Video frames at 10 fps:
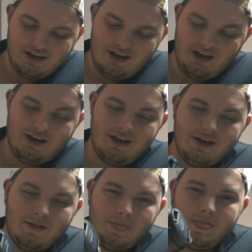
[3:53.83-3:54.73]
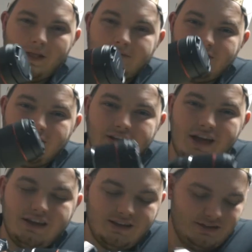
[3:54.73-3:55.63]
Uh, luckily,
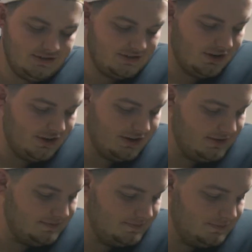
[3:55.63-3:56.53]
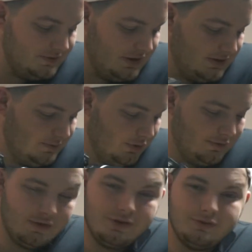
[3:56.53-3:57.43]
I can start getting more
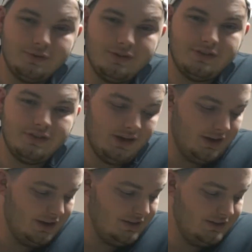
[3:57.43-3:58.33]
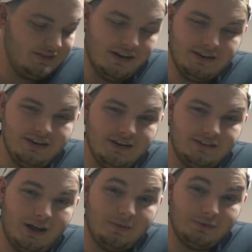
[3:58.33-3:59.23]
photos with uh, this Nikon.
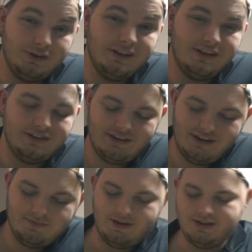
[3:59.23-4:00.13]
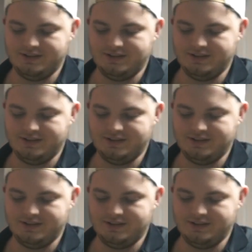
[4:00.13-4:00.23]
I'm really excited about it.